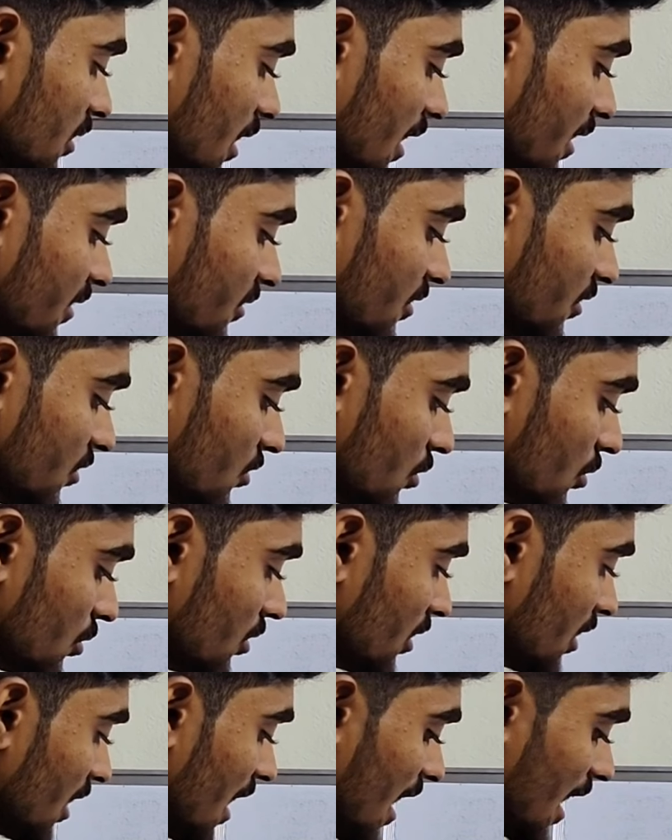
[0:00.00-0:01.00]
and this
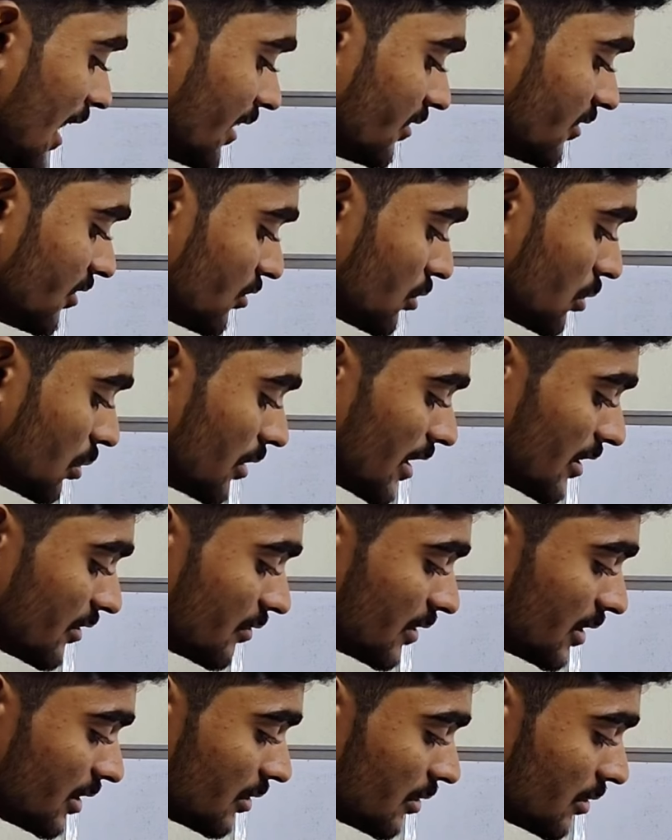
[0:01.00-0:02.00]
node and this node
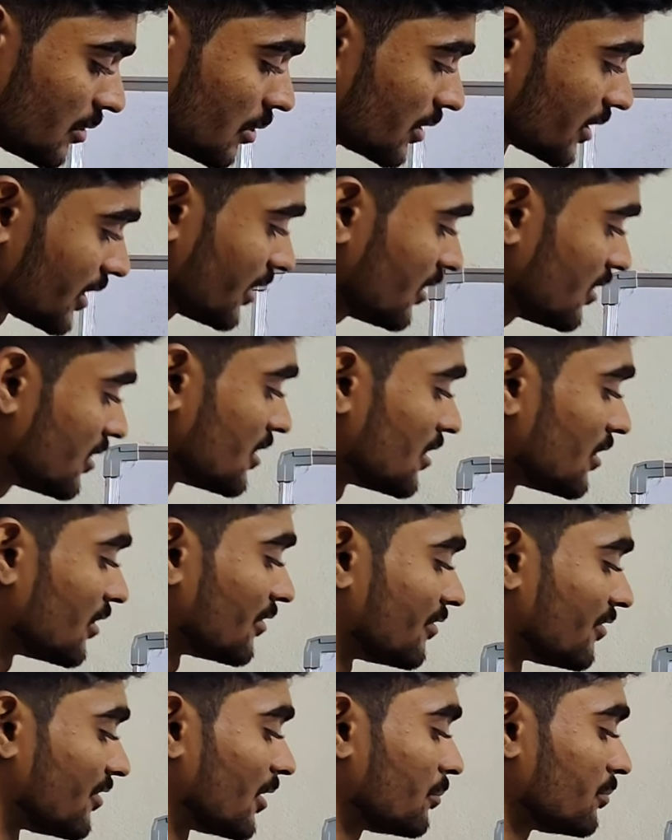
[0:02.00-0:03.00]
as well. Okay,
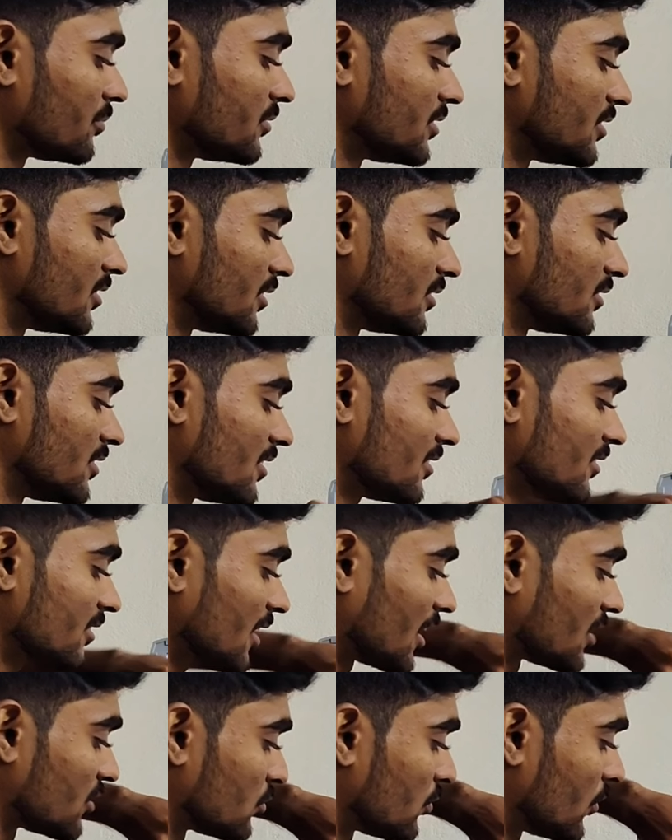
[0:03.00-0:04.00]
from these
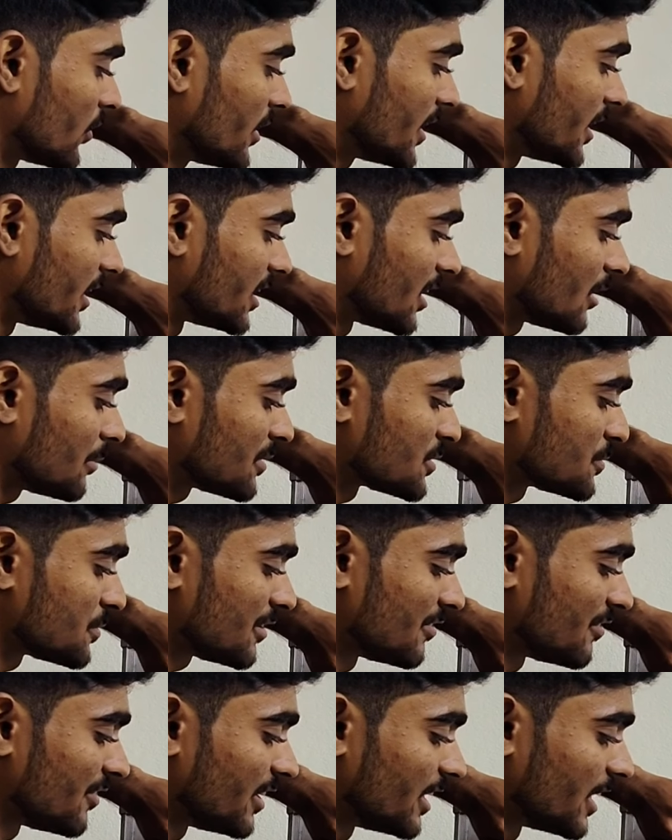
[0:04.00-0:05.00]
x1 data must
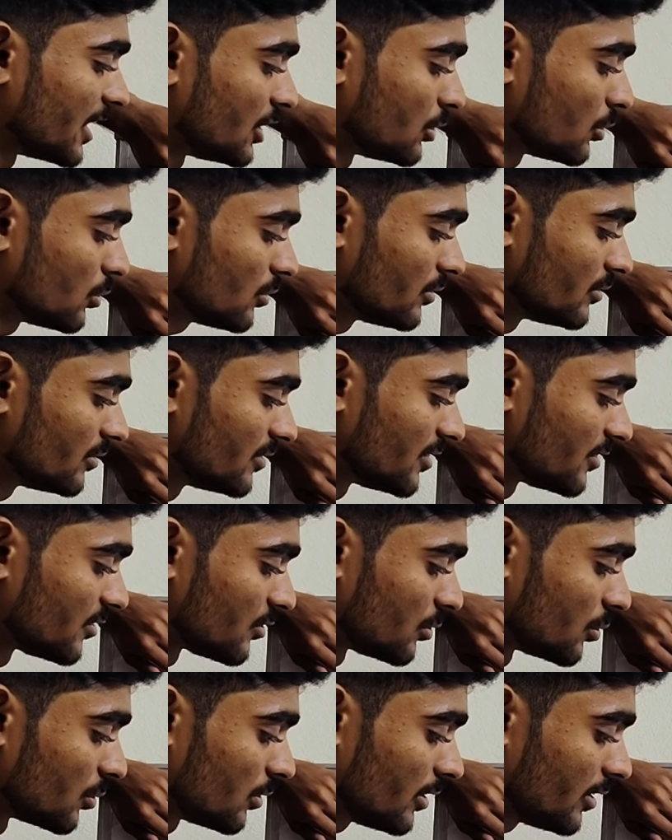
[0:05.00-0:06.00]
be fed to
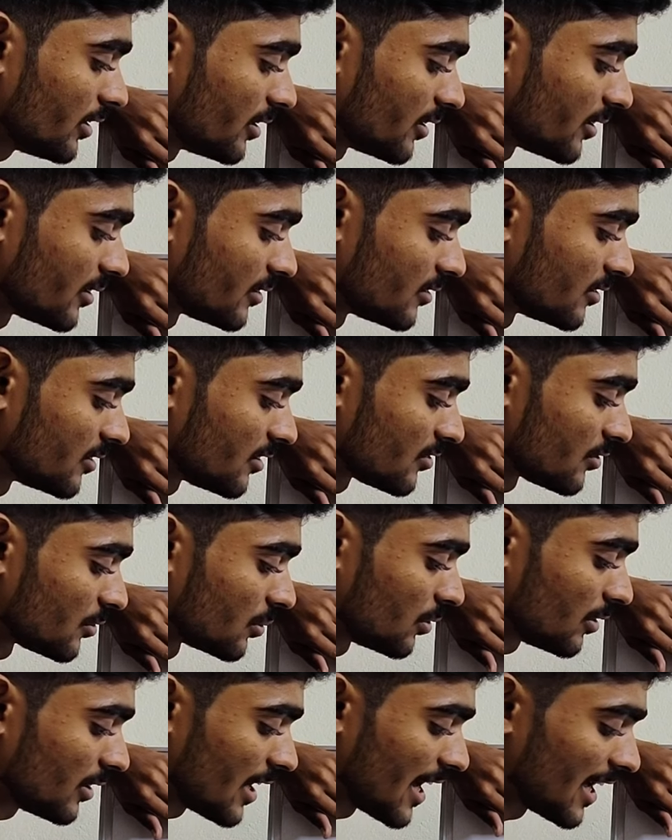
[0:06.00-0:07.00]
this node, this
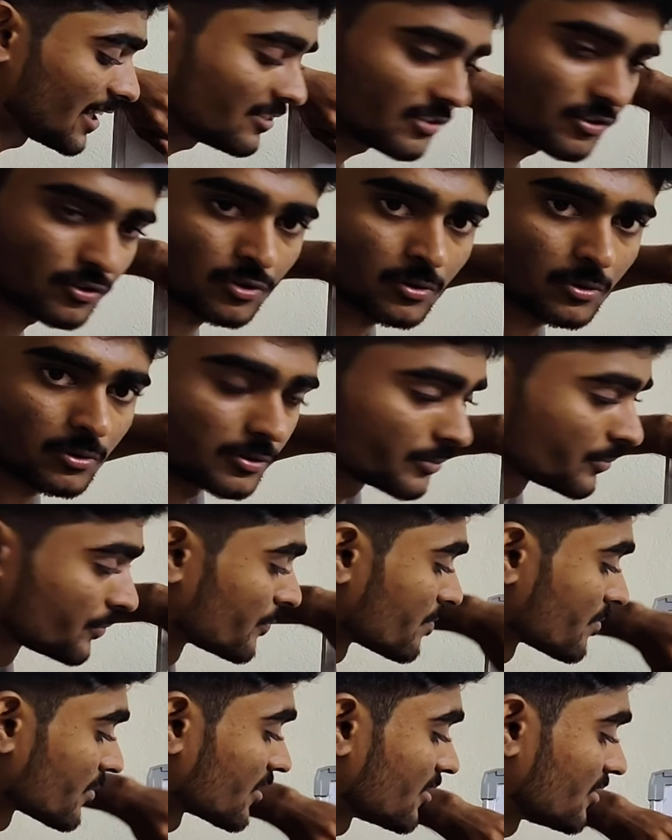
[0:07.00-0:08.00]
node and this node.
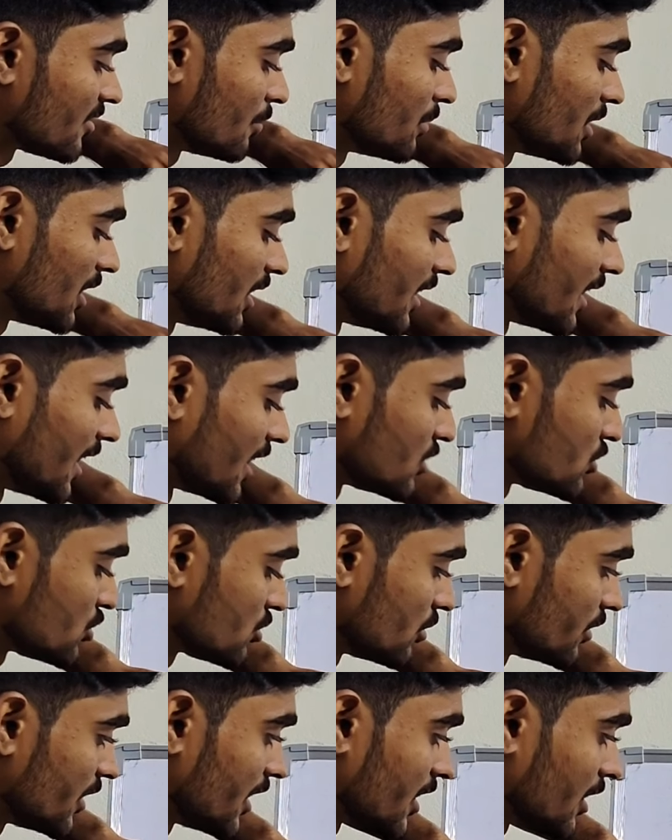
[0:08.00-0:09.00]
Similarly,
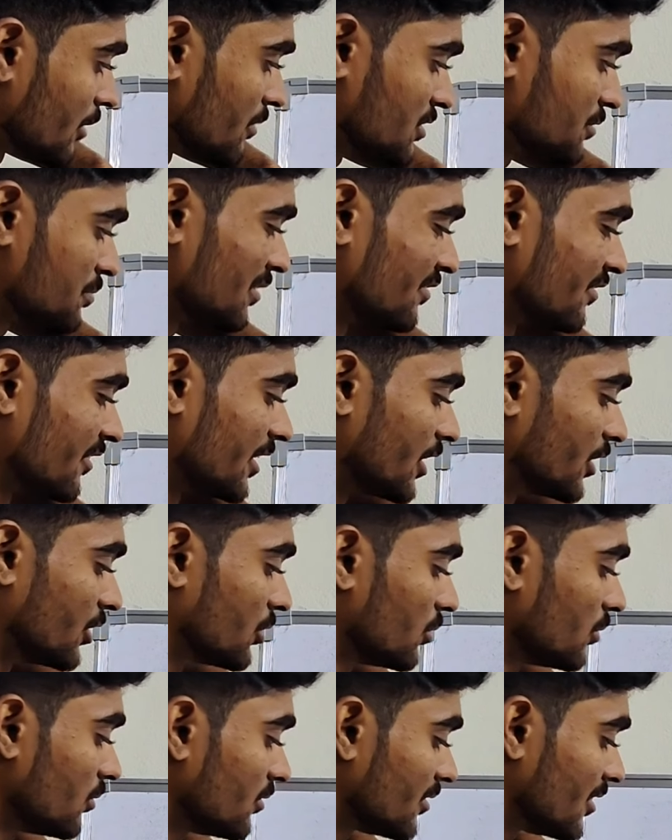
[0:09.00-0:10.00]
x2 data must be fed
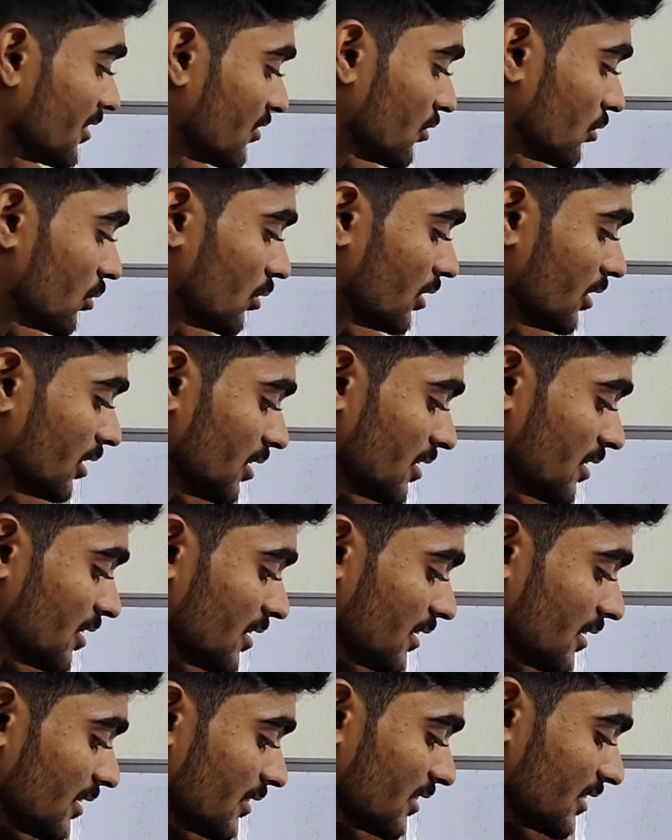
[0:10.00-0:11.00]
to this node,
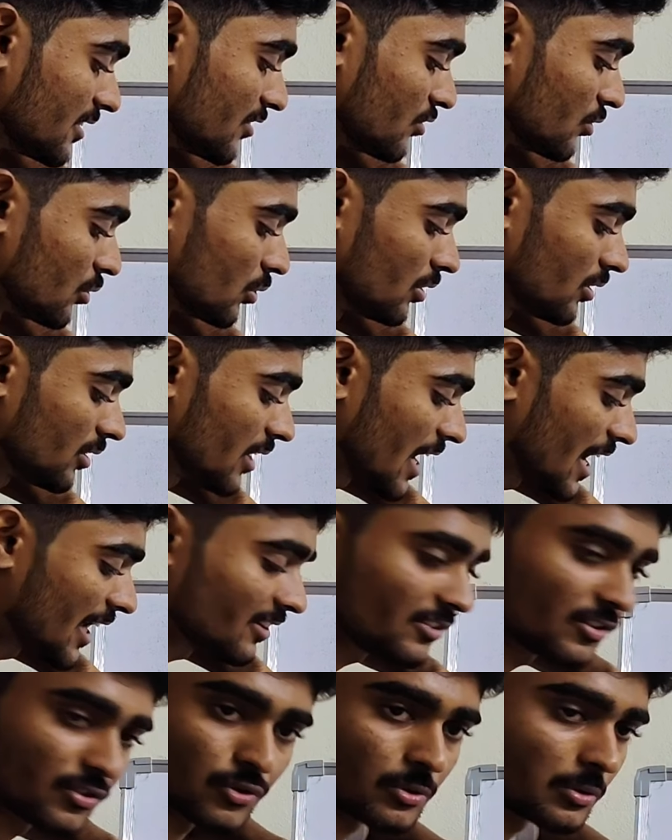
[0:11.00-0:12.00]
this node
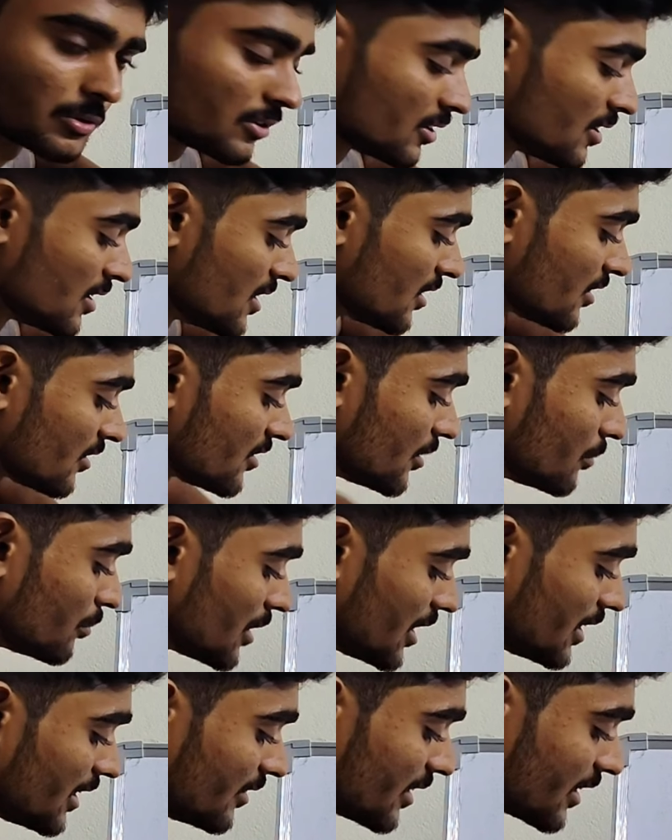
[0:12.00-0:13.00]
and this node.
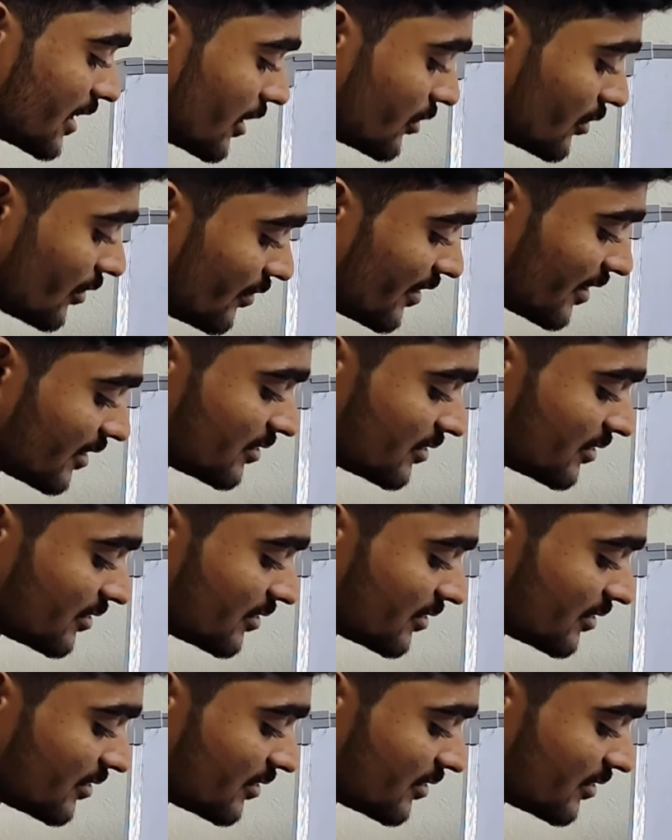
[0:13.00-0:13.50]
Similarly, in the case of